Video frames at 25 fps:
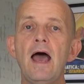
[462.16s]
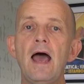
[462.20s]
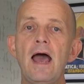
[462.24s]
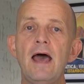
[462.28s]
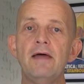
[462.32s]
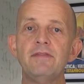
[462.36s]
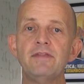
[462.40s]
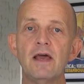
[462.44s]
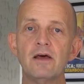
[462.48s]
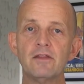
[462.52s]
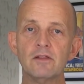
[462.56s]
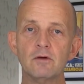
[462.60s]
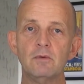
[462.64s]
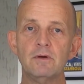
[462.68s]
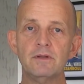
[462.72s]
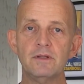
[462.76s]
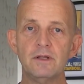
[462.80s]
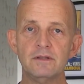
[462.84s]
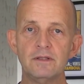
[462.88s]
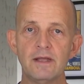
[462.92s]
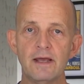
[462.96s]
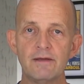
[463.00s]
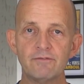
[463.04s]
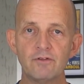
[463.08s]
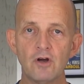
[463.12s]
And the other one
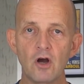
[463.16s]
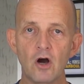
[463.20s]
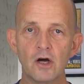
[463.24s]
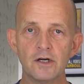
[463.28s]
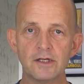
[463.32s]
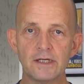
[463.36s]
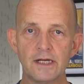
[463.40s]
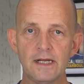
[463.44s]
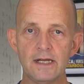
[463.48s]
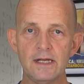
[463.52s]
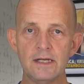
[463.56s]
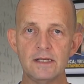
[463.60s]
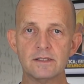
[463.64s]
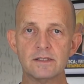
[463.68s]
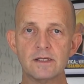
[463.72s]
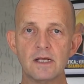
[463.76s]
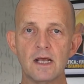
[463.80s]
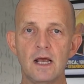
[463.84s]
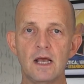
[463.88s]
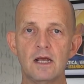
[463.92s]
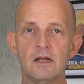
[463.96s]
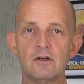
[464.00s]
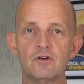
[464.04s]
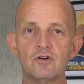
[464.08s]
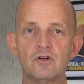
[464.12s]
that they've got is
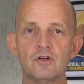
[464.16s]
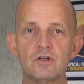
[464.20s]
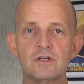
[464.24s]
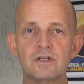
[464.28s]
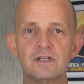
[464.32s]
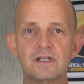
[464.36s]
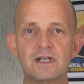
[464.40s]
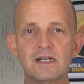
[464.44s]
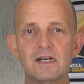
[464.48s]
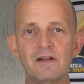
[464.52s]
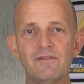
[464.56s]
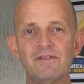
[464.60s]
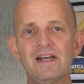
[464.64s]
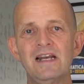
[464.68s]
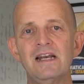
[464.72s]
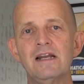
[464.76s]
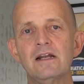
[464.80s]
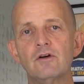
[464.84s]
significant